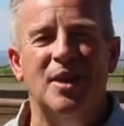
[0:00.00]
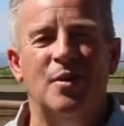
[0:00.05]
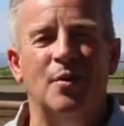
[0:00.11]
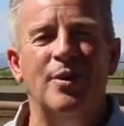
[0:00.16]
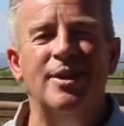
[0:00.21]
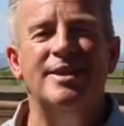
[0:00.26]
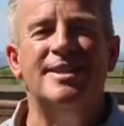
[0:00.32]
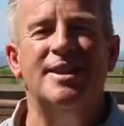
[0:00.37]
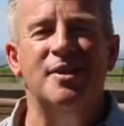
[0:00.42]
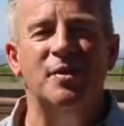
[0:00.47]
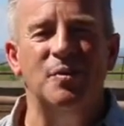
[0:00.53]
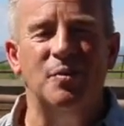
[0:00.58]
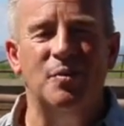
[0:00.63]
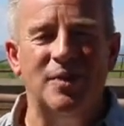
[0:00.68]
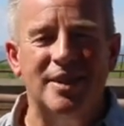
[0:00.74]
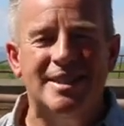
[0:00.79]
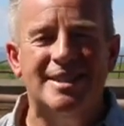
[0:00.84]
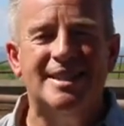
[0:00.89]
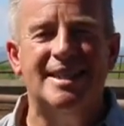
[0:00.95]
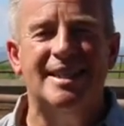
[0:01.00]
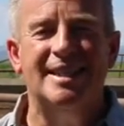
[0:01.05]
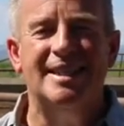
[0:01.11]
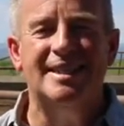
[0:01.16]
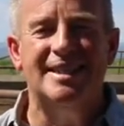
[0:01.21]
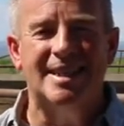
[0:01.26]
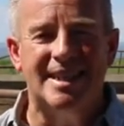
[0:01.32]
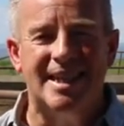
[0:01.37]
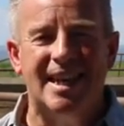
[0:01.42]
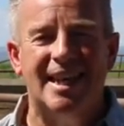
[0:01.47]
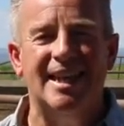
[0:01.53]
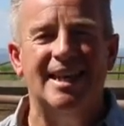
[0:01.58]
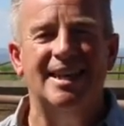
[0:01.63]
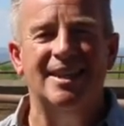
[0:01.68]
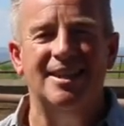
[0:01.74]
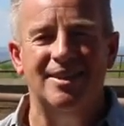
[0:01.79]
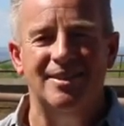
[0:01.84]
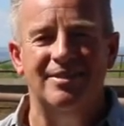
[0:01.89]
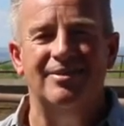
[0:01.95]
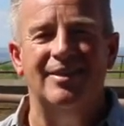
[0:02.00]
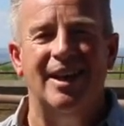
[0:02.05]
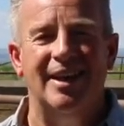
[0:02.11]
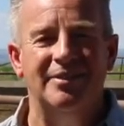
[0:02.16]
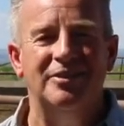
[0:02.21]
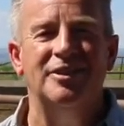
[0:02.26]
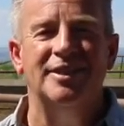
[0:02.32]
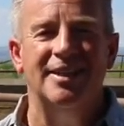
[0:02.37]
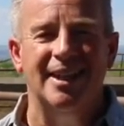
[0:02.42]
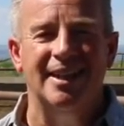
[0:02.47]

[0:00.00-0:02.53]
what is the riskiest thing you've ever